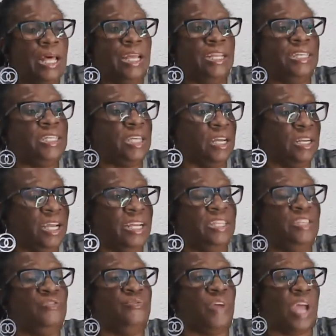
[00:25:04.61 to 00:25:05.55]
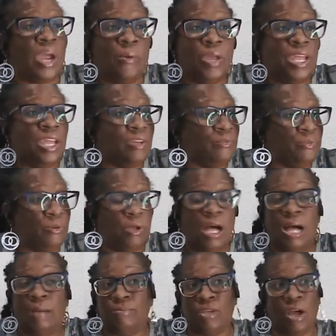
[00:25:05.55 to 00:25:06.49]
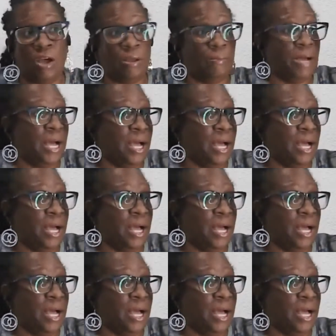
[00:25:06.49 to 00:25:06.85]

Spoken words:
And this young lady is very influential. I'm talking